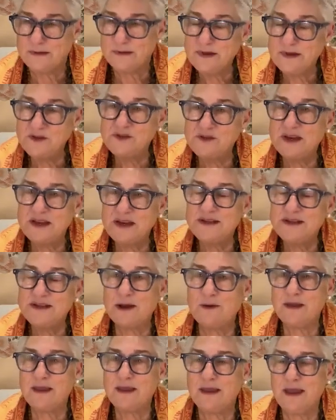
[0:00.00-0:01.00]
These days
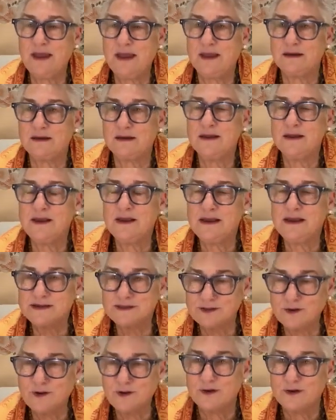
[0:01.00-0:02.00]
now he can.
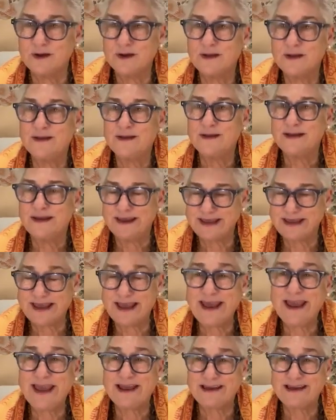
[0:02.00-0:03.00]
He's learned. He
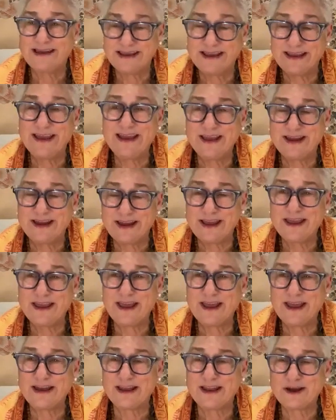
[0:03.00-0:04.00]
can
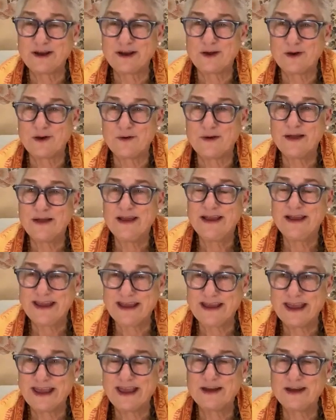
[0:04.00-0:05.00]
let it go.
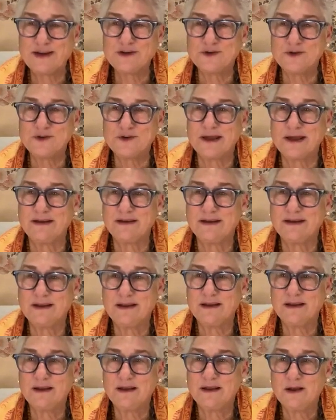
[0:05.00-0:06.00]
He can enjoy it.
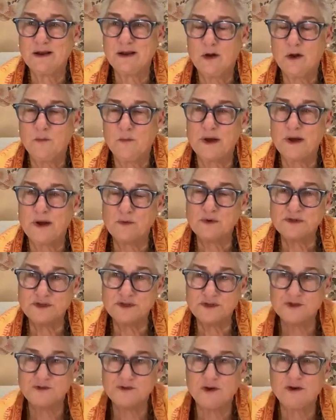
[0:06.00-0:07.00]
But it was
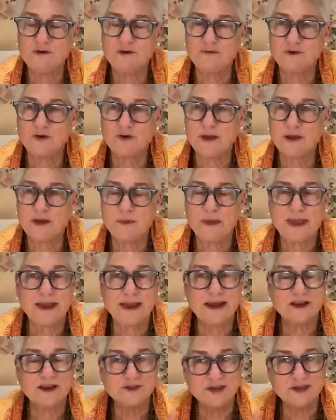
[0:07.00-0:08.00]
a struggle for him.
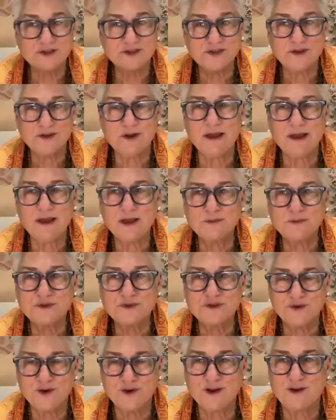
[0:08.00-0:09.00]
And as I saw him
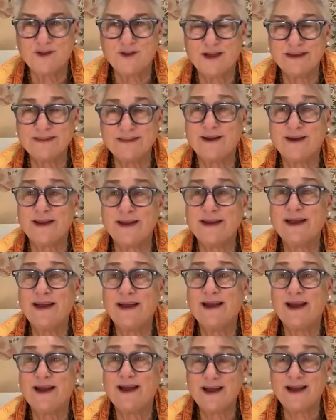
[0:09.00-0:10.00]
struggle, I thought,
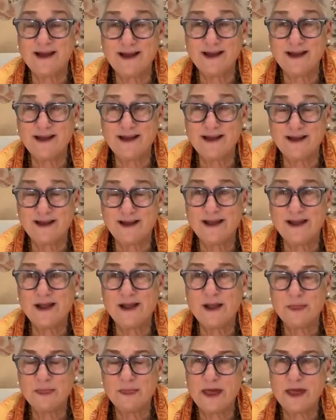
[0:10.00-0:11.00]

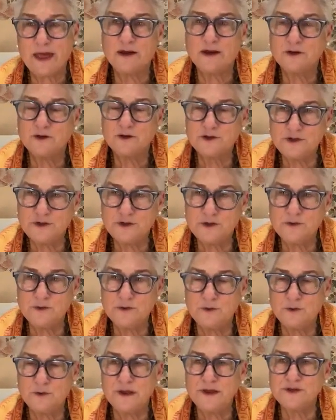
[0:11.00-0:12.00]
that
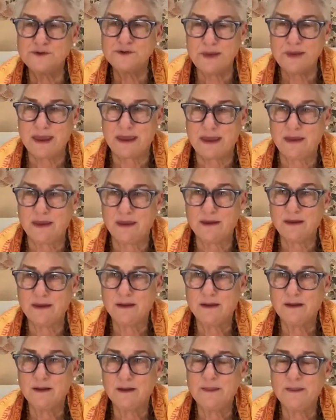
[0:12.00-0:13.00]
too is me.
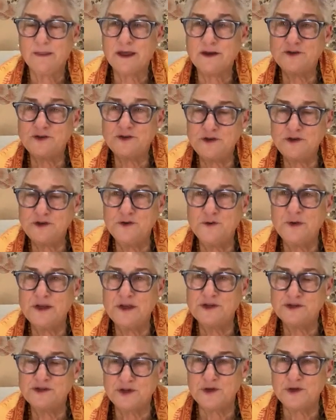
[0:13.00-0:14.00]
That too
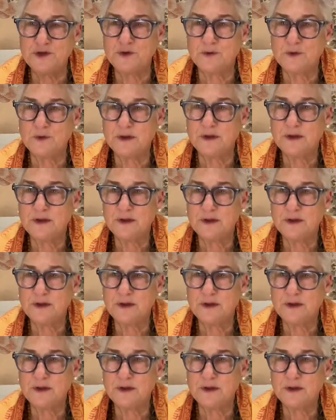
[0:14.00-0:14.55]
is you.